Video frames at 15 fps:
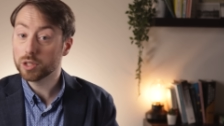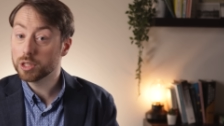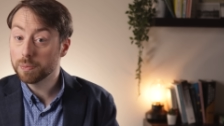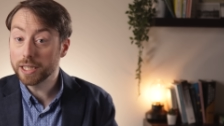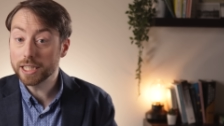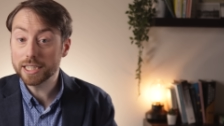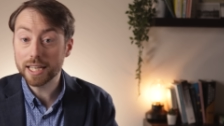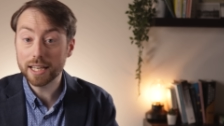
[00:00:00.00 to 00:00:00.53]
Which
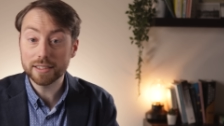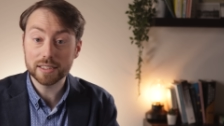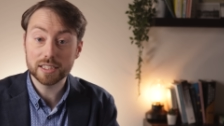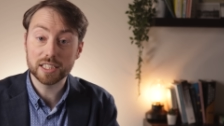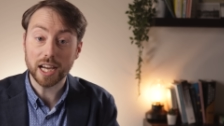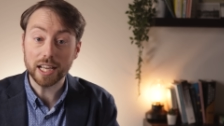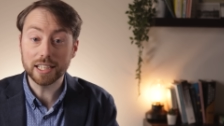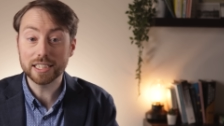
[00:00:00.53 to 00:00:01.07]
means that
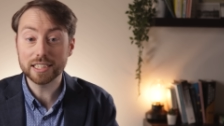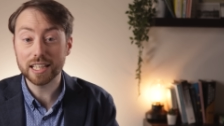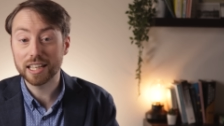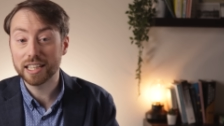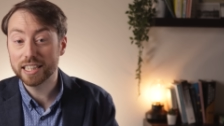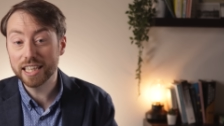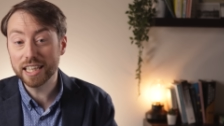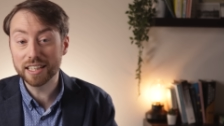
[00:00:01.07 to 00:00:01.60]
China's
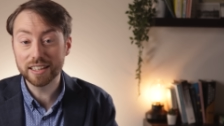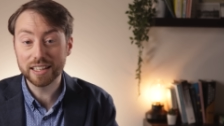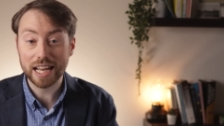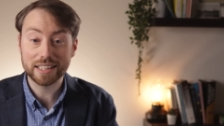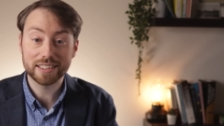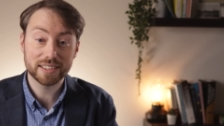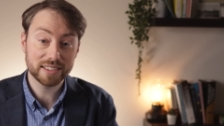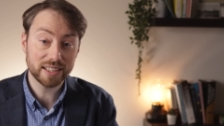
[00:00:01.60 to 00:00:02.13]
leader
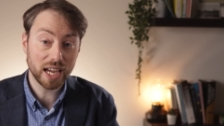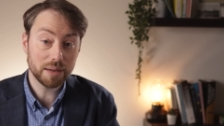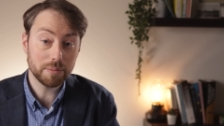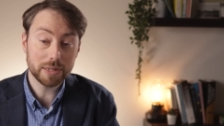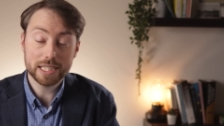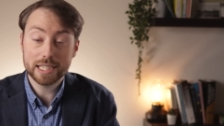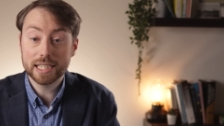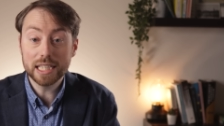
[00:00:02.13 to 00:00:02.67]
at the
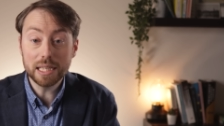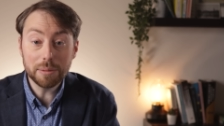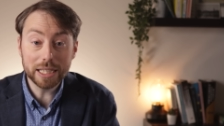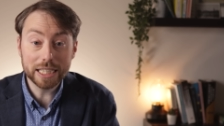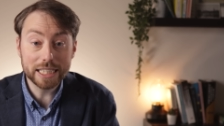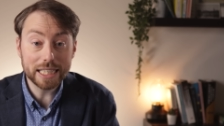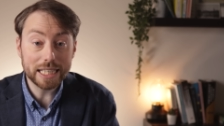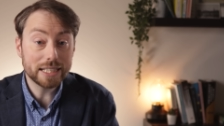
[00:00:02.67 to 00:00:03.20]
time
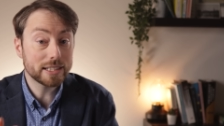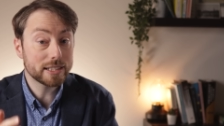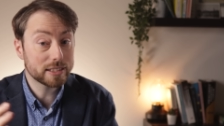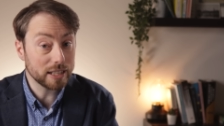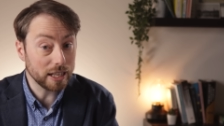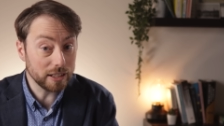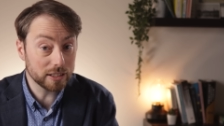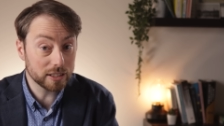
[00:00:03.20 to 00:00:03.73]
seemingly
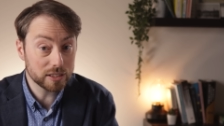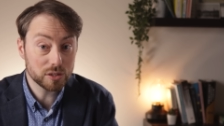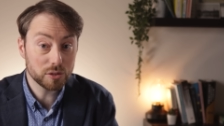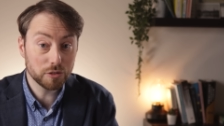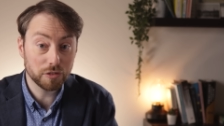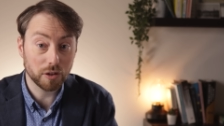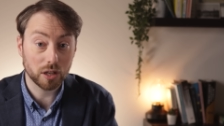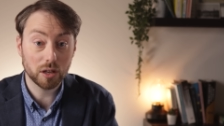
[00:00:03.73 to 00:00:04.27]
intended
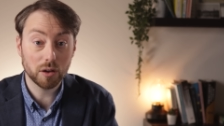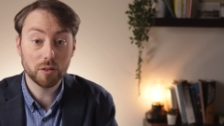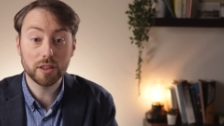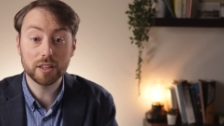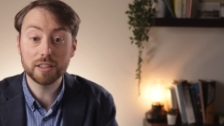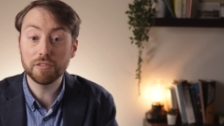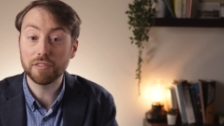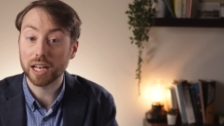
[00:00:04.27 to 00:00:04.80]
to follow
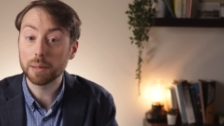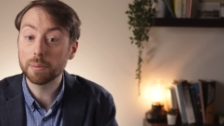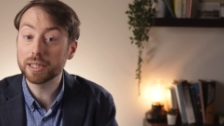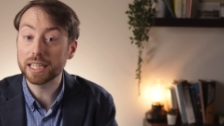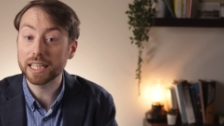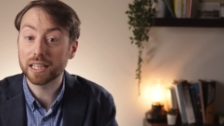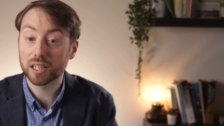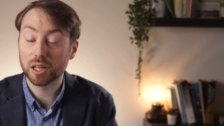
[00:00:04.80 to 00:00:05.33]
the
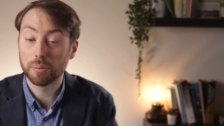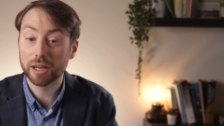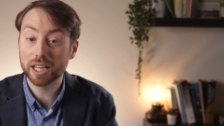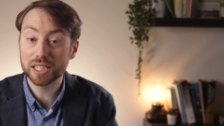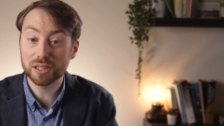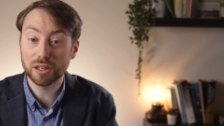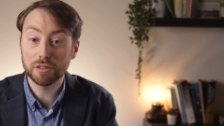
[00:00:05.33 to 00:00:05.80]
development economics